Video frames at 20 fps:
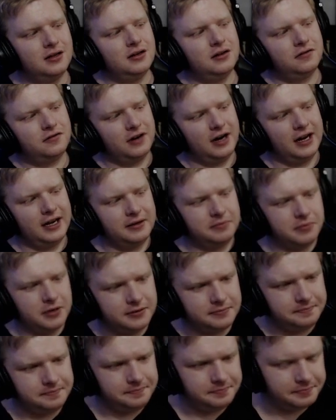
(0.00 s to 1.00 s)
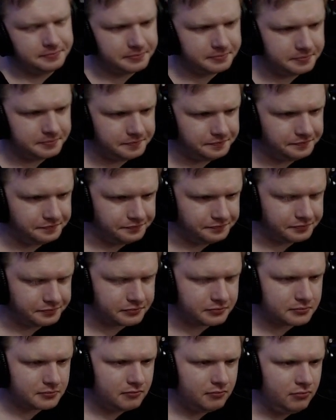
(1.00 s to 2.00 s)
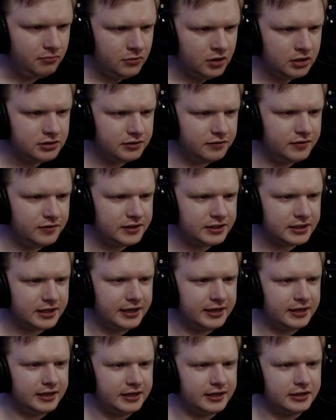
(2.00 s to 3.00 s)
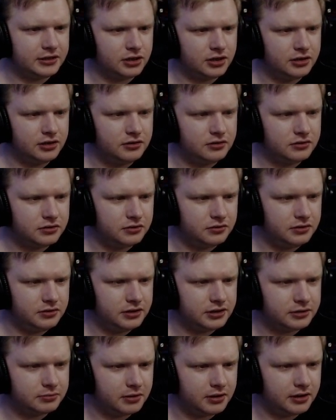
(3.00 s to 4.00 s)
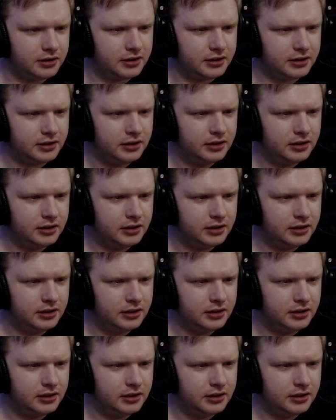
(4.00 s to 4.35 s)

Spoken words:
Framer. Sophisticated internal tool used by